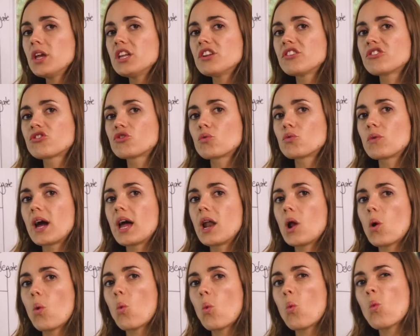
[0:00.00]
you just to
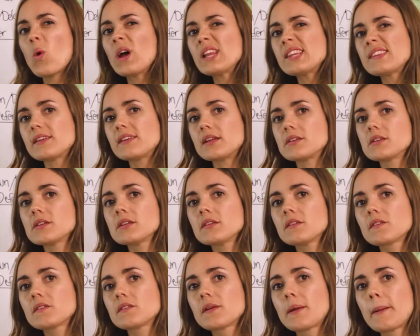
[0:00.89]
write one
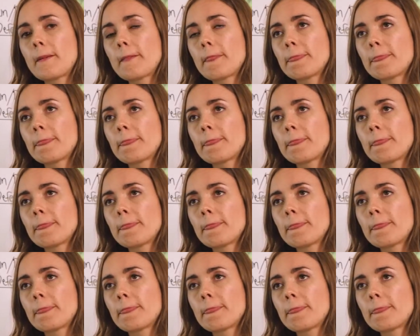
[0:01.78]
sentence